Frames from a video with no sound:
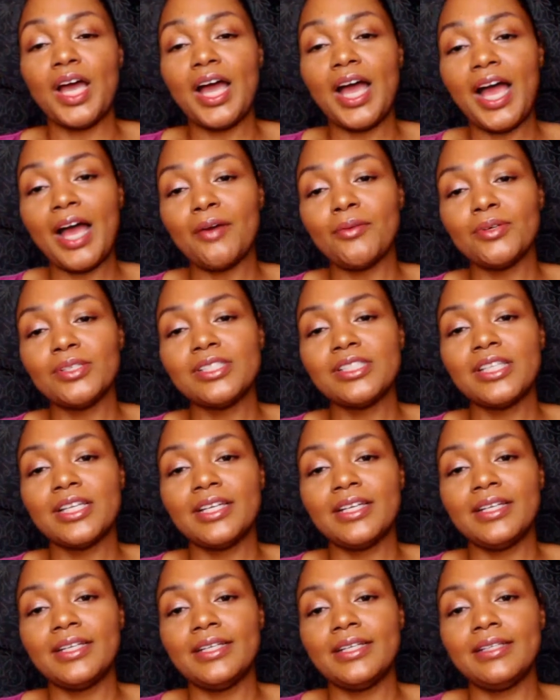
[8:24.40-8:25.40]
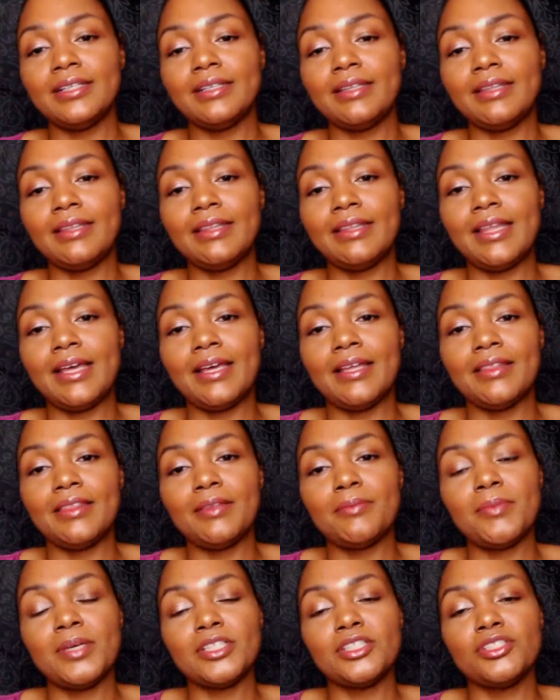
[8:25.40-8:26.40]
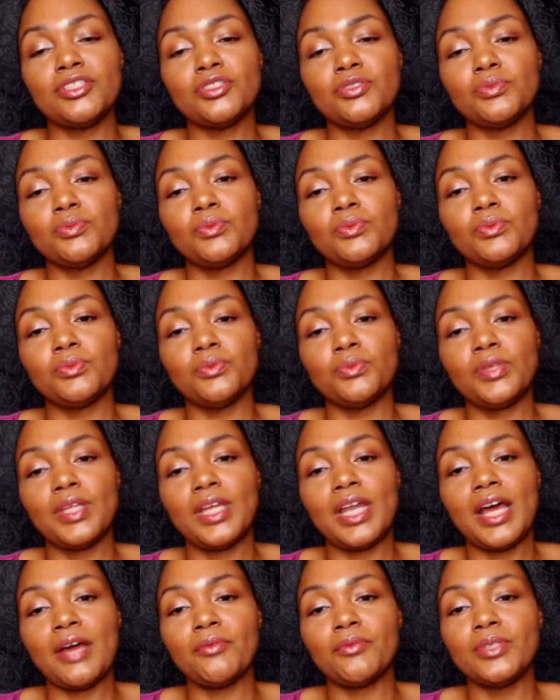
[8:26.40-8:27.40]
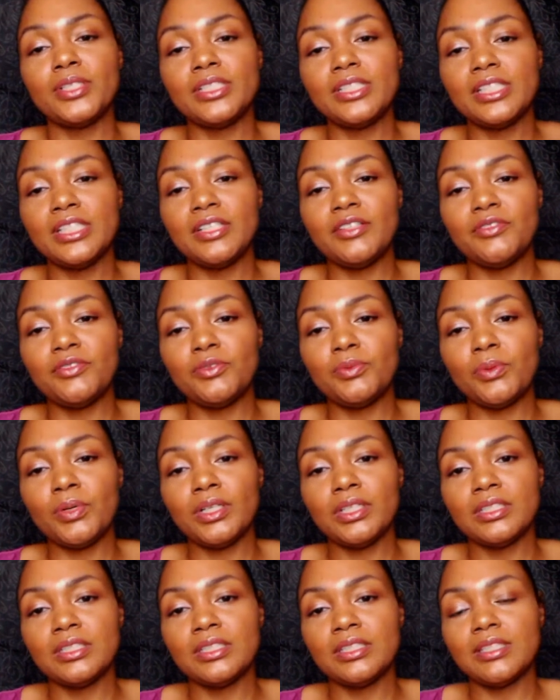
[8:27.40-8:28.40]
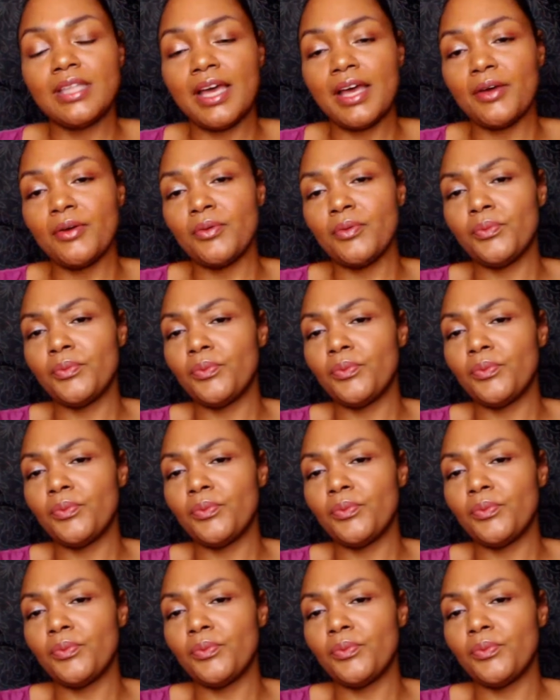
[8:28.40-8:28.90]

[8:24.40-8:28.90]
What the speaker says: I was saying that the message that I received was that